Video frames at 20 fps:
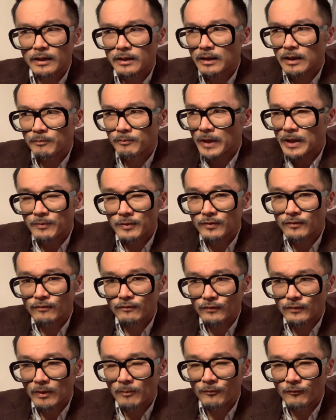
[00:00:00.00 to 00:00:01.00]
maybe
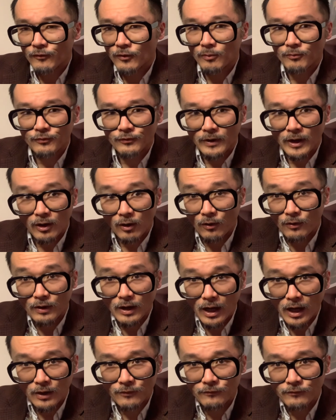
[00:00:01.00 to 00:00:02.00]
some films that are
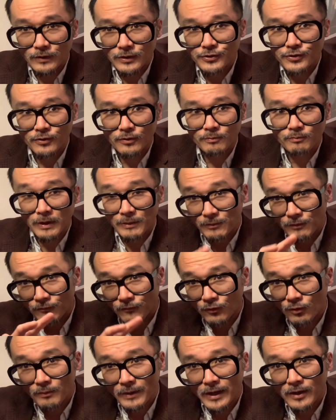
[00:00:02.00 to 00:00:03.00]
not featured, maybe
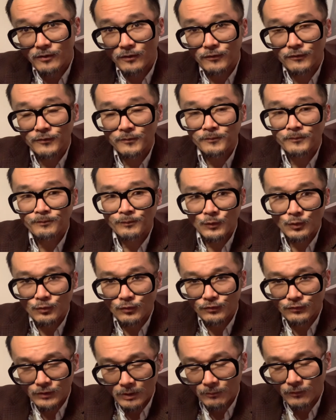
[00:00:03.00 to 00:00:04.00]
filmmakers
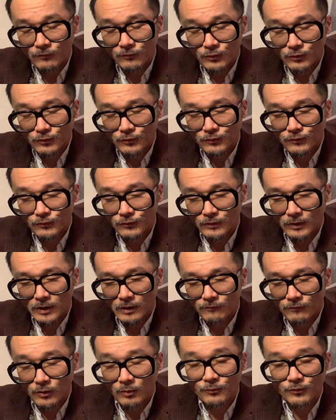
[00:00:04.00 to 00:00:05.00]
some of whose
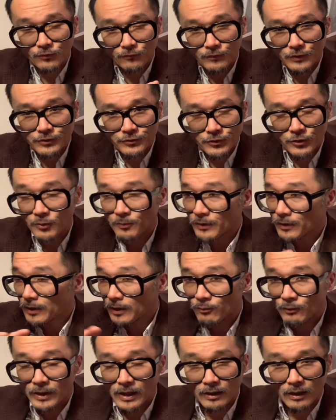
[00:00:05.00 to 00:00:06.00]
films are featured here, but
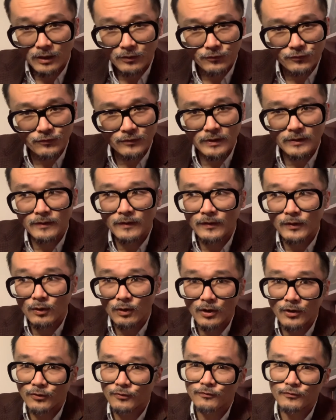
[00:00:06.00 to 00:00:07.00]
then we understand that there
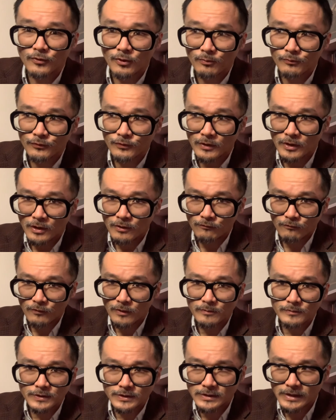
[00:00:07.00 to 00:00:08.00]
are other films
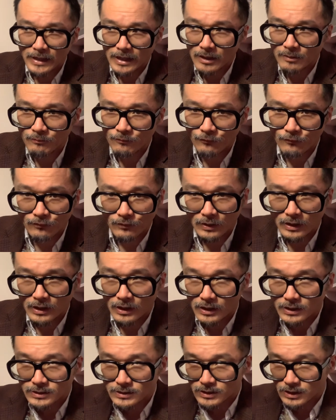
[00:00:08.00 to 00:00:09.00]
from same
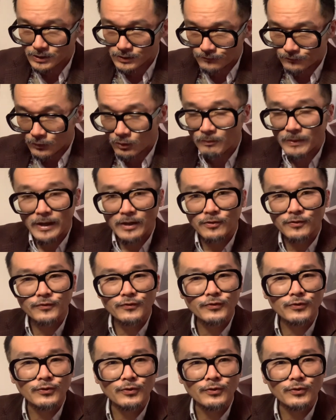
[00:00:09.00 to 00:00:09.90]
such filmmakers